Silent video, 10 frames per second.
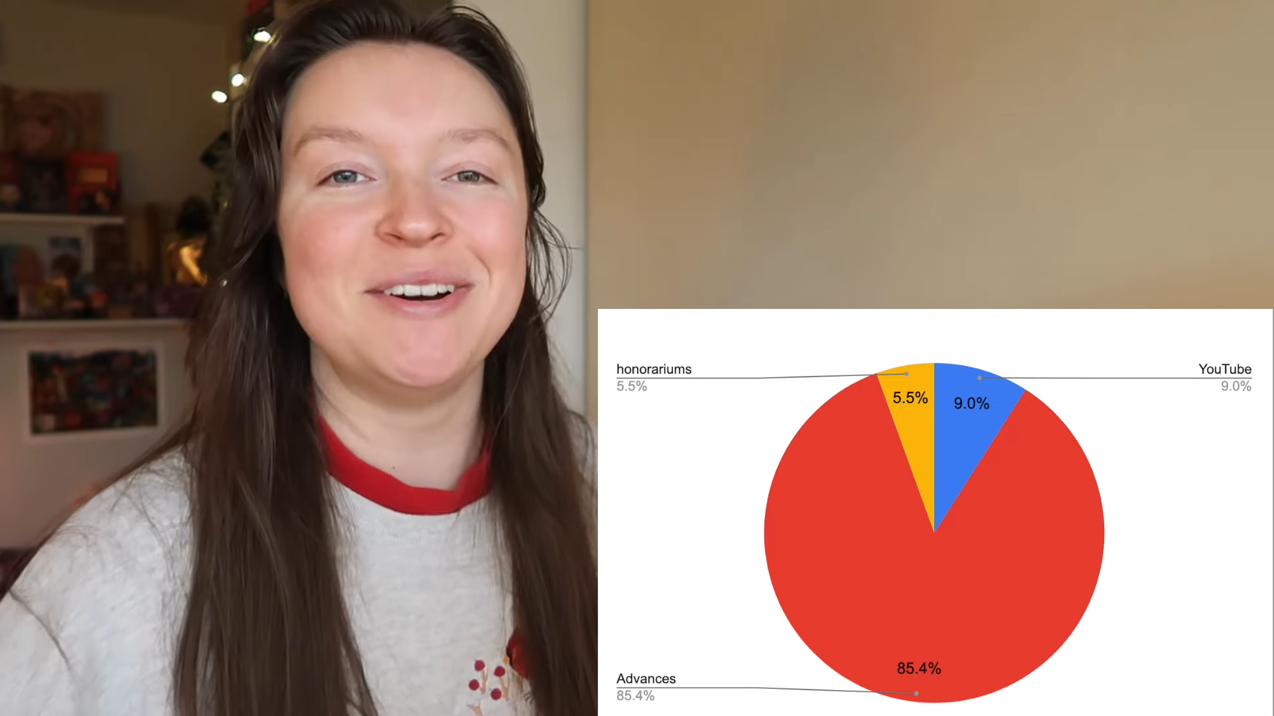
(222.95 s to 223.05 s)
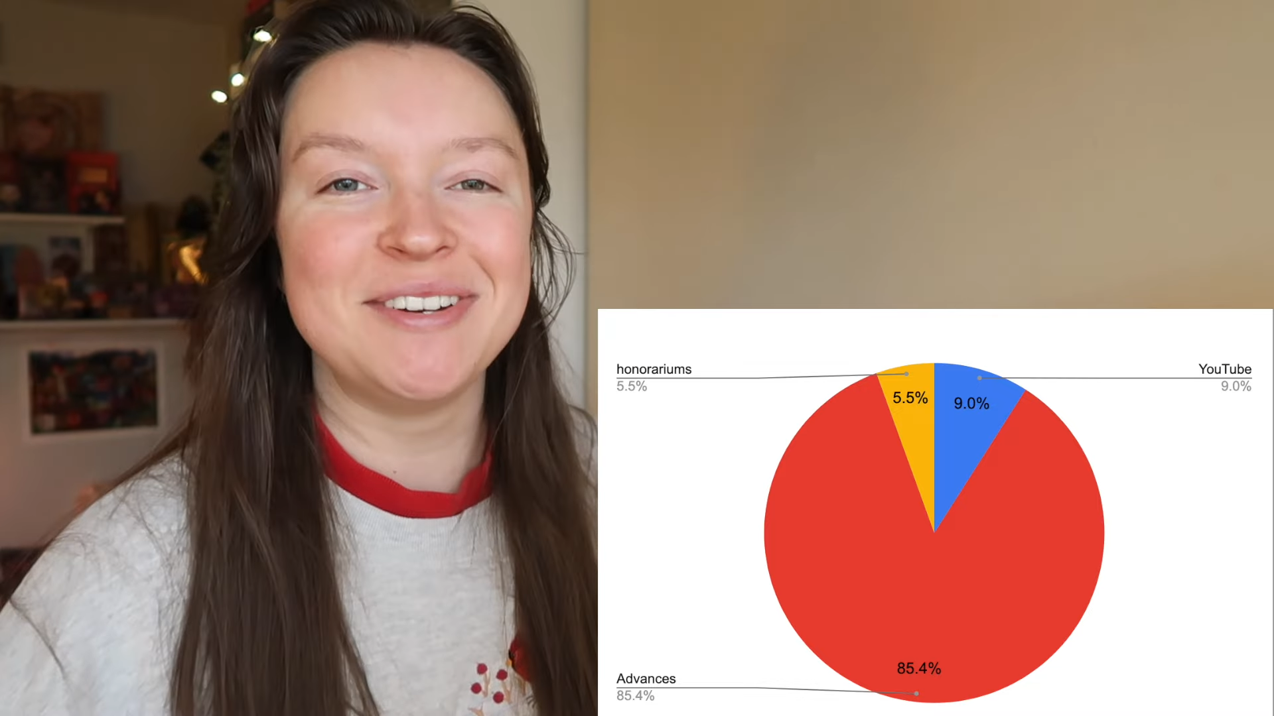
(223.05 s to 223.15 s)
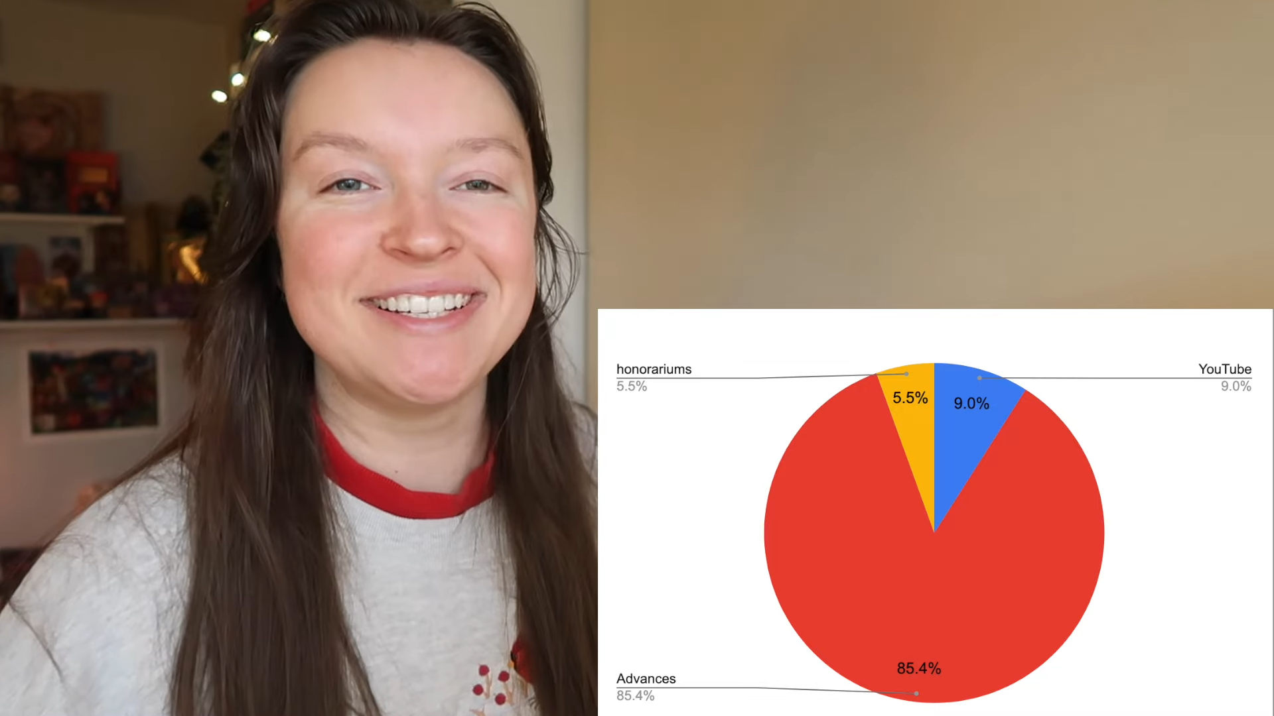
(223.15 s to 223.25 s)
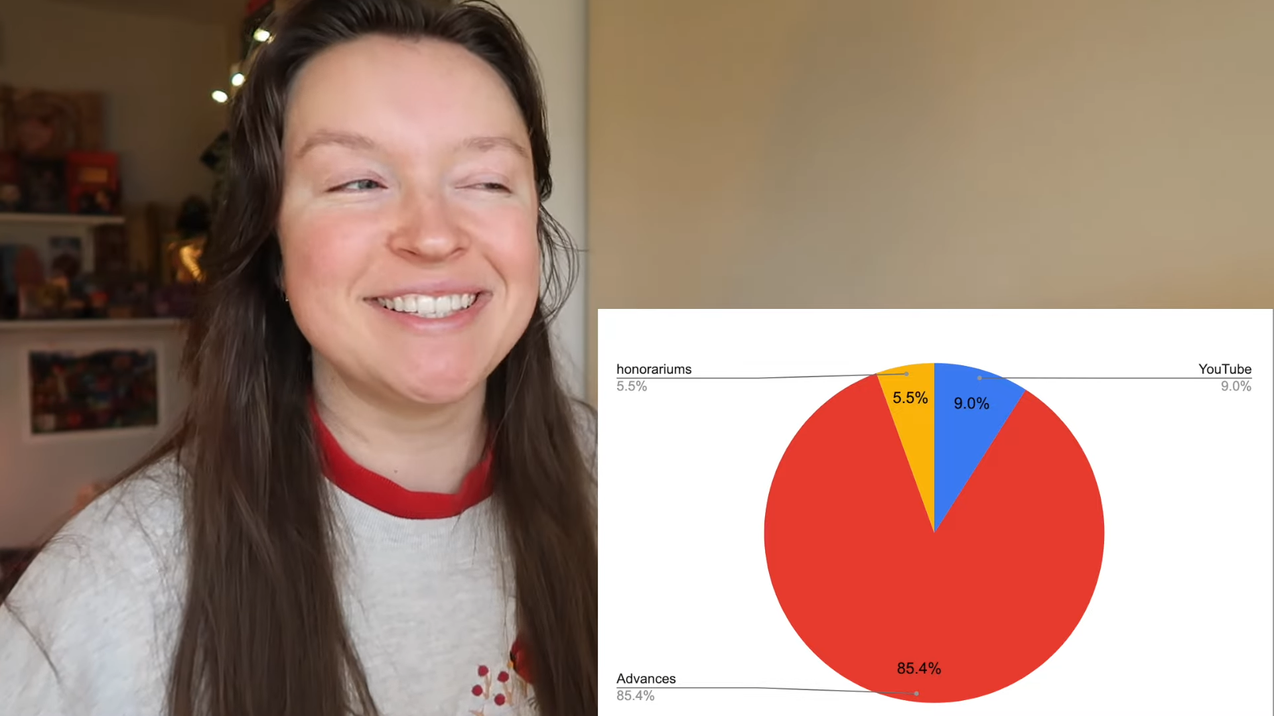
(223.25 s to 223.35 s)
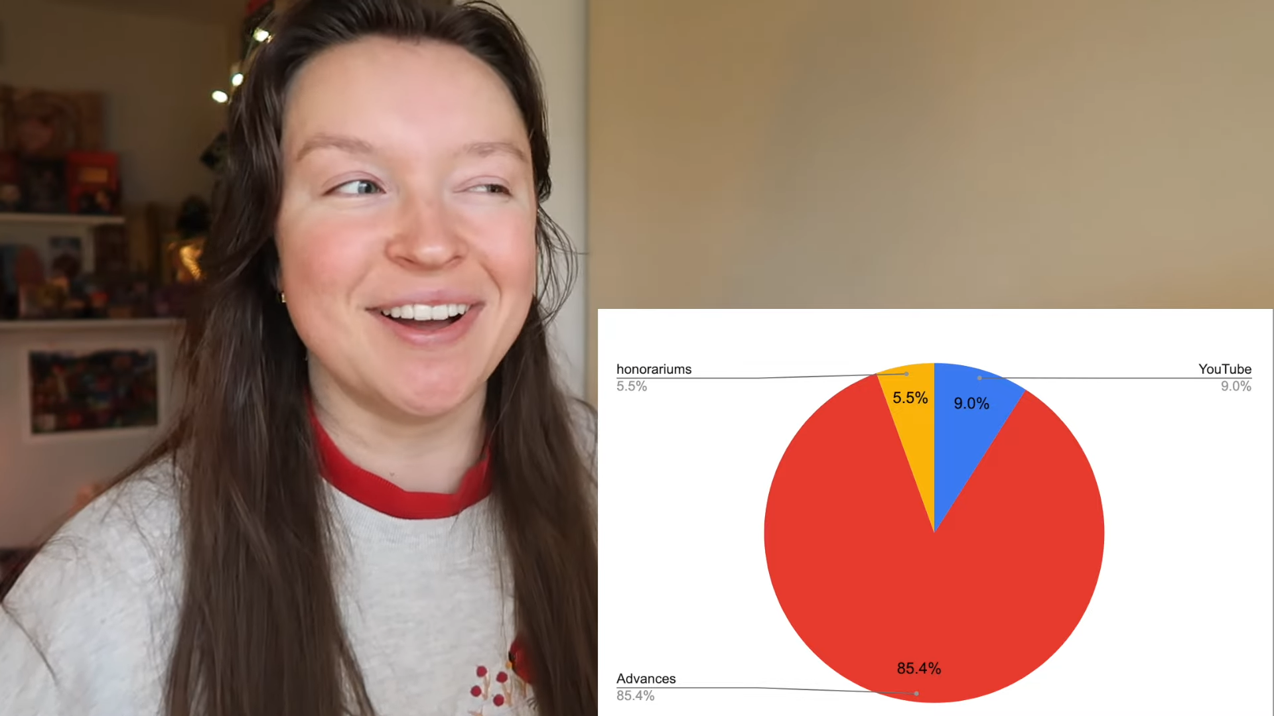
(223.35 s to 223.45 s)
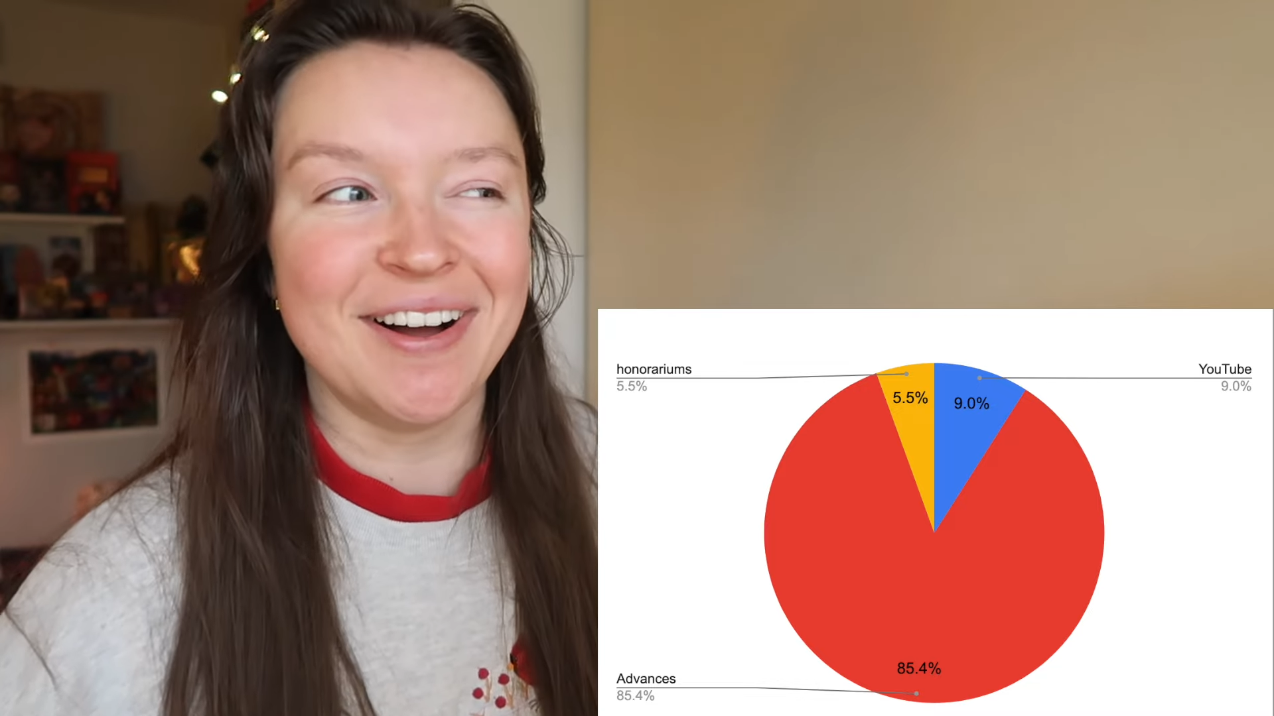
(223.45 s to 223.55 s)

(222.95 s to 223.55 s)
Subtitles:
notice